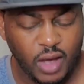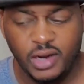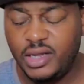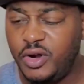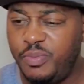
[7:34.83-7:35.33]

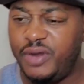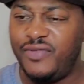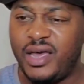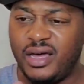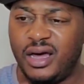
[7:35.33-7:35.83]
And a little bit
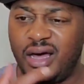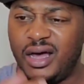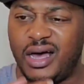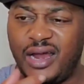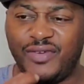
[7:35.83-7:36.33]
of like
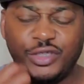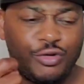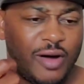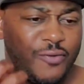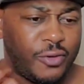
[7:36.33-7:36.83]
a kind of a
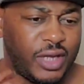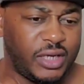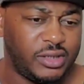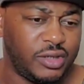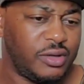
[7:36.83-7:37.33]
truffle
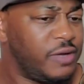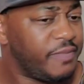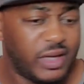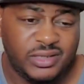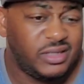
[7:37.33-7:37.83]
thing too.
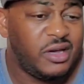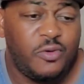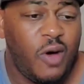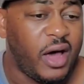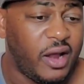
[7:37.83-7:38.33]
This is a
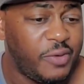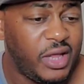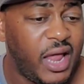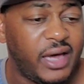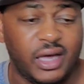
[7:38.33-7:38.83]
good wine. I
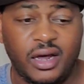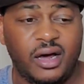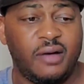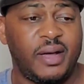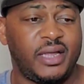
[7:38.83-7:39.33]
really like
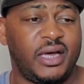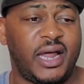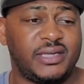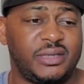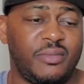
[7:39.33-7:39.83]
it. I think
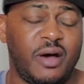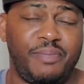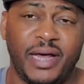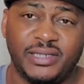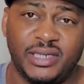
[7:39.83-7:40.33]
it has some
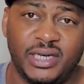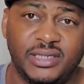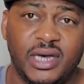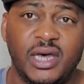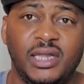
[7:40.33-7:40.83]

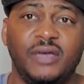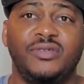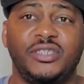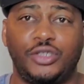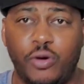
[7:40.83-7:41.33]
complexities. A
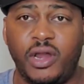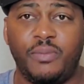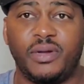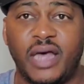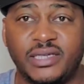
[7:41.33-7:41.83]
little
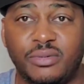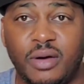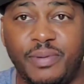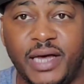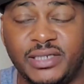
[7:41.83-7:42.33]
disjointed, but it has some
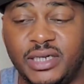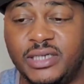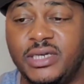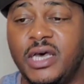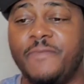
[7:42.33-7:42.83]

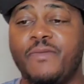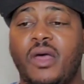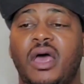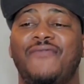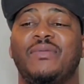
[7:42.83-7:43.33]
complexities.
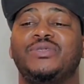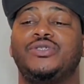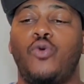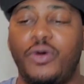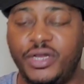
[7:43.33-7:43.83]
If I'm
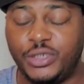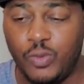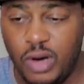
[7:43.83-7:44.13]
scoring this